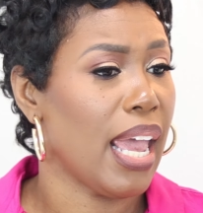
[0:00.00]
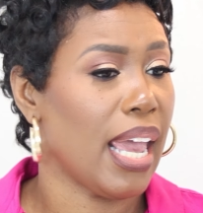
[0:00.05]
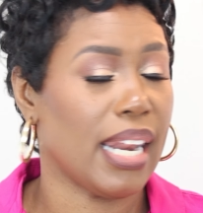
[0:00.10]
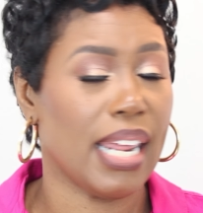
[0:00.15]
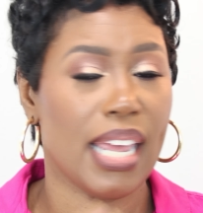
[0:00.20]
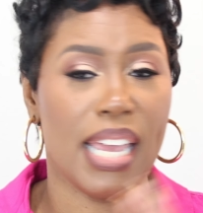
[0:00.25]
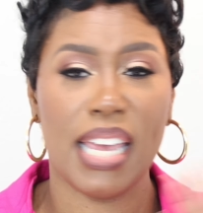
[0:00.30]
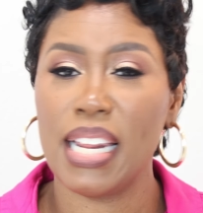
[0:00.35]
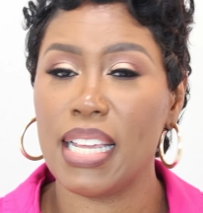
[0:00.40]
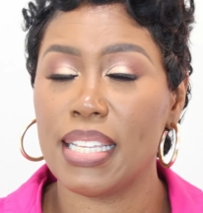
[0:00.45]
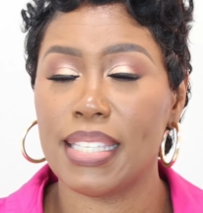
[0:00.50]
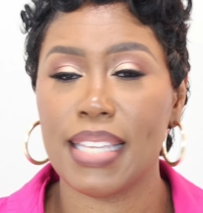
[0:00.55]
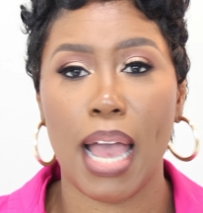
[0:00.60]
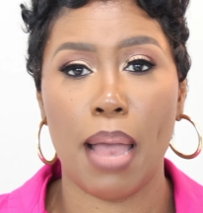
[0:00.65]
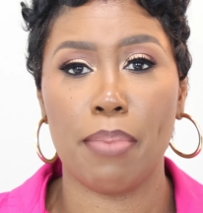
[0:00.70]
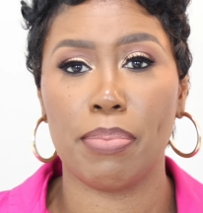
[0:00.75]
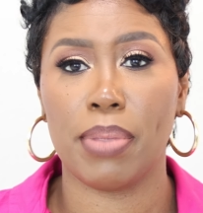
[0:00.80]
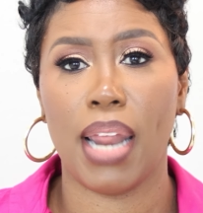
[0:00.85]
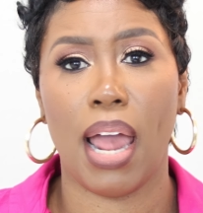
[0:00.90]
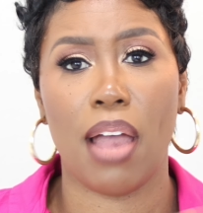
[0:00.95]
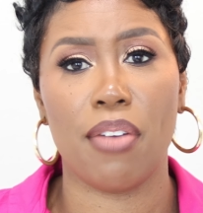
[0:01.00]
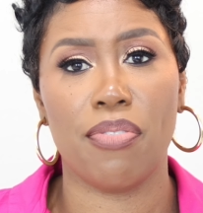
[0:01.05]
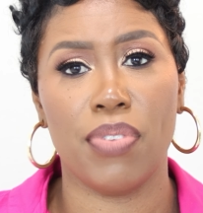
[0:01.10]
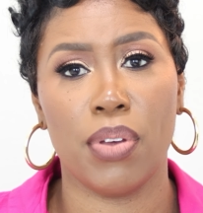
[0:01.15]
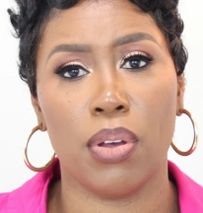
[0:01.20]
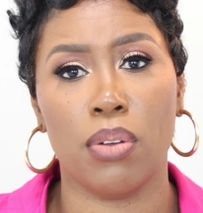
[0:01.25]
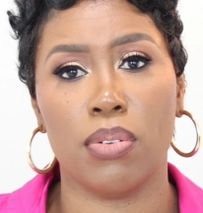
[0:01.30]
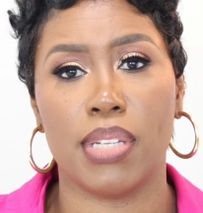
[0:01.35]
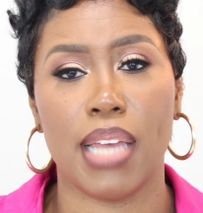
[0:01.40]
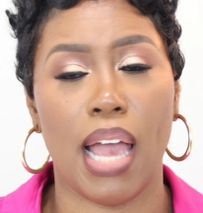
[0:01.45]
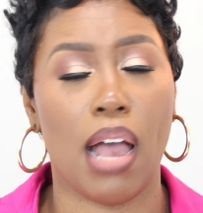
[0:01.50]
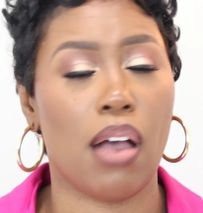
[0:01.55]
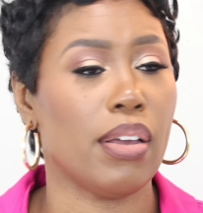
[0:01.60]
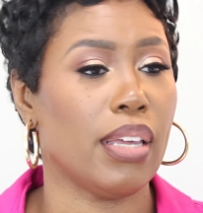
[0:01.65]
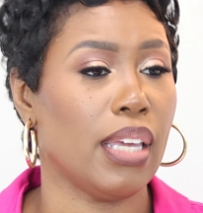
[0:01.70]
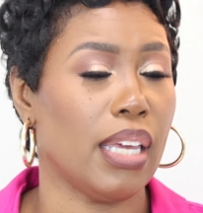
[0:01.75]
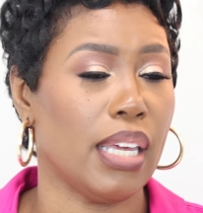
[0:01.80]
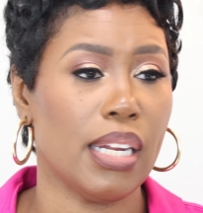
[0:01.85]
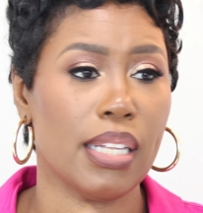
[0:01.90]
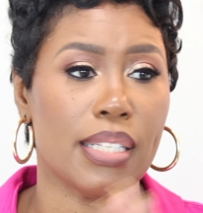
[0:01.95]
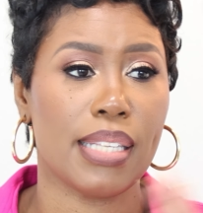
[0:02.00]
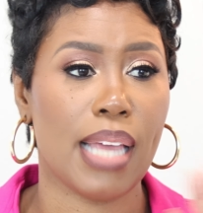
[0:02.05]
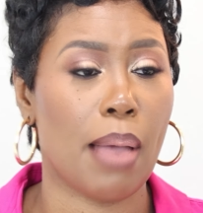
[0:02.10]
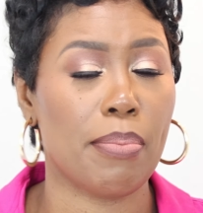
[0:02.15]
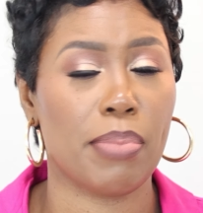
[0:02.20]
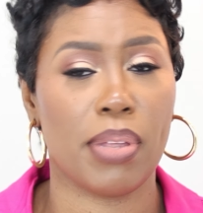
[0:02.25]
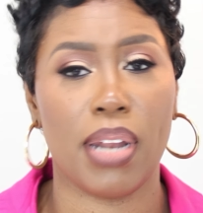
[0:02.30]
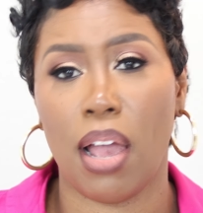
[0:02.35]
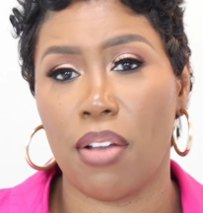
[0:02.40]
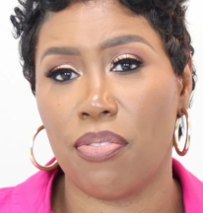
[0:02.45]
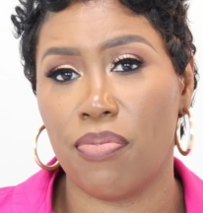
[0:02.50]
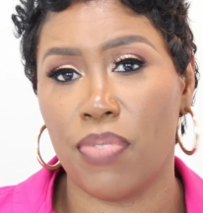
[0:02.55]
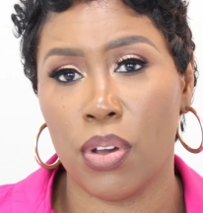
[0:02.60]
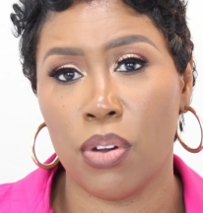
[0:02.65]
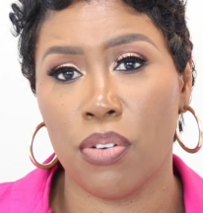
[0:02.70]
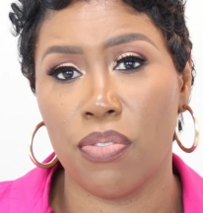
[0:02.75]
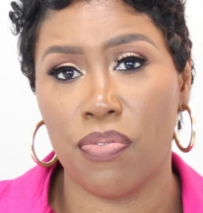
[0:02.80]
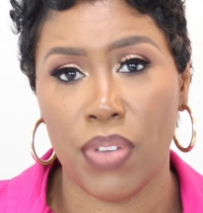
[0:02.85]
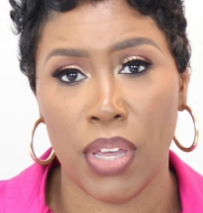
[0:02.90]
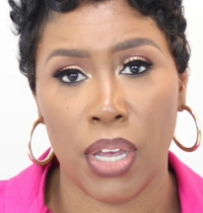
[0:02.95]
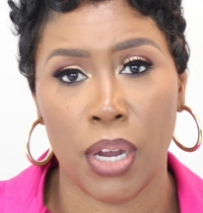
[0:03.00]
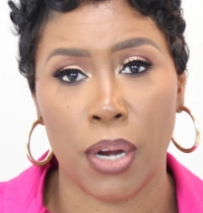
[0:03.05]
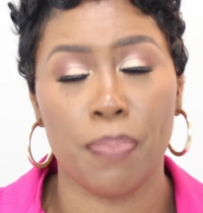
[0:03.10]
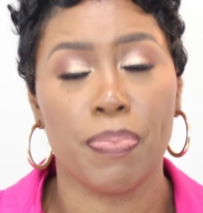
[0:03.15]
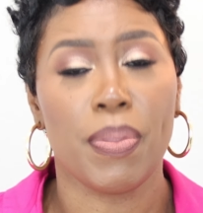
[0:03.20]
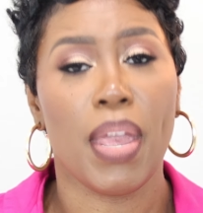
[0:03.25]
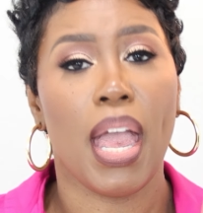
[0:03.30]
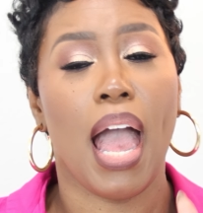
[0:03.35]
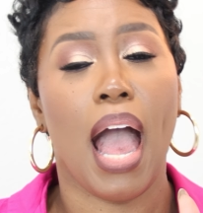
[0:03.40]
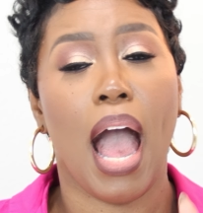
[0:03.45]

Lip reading: And anytime that I feel doubt and anytime that I feel fear,